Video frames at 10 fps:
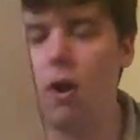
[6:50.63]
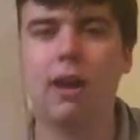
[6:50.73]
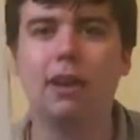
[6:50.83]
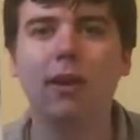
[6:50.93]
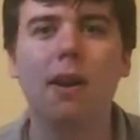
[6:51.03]

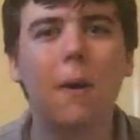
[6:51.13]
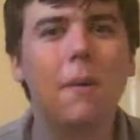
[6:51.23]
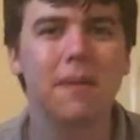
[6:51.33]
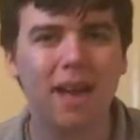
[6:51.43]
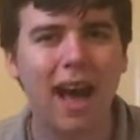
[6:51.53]
Okay,
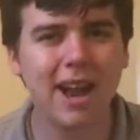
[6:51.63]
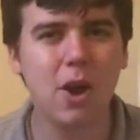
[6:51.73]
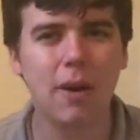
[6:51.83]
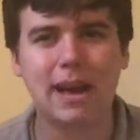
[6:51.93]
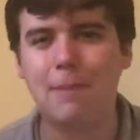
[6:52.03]
so I
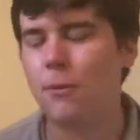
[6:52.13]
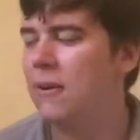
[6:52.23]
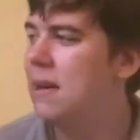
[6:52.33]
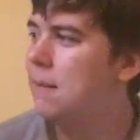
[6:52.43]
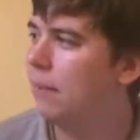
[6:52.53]
know a couple.
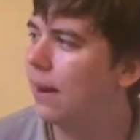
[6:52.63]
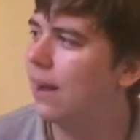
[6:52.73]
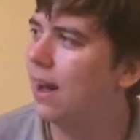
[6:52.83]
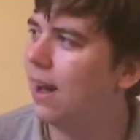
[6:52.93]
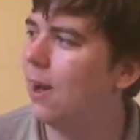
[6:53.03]

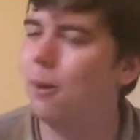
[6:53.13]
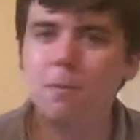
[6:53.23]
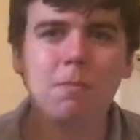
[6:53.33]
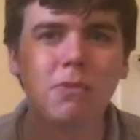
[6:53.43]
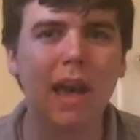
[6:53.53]

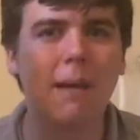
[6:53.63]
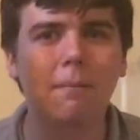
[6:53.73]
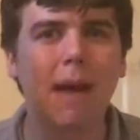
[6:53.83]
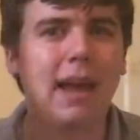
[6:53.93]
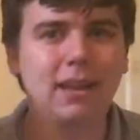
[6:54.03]
But, yeah,
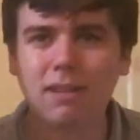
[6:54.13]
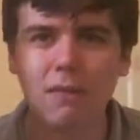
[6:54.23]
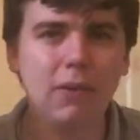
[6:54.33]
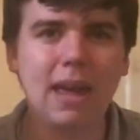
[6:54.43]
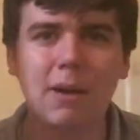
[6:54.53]
I
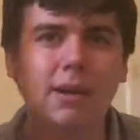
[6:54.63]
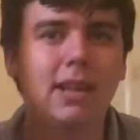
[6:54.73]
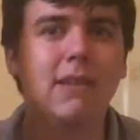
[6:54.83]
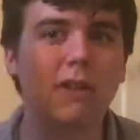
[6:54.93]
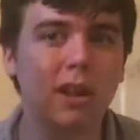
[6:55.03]
definitely can't wait
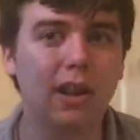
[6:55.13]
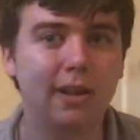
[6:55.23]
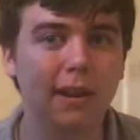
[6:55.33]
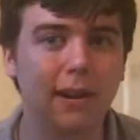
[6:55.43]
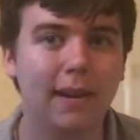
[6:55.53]
to give this a listen.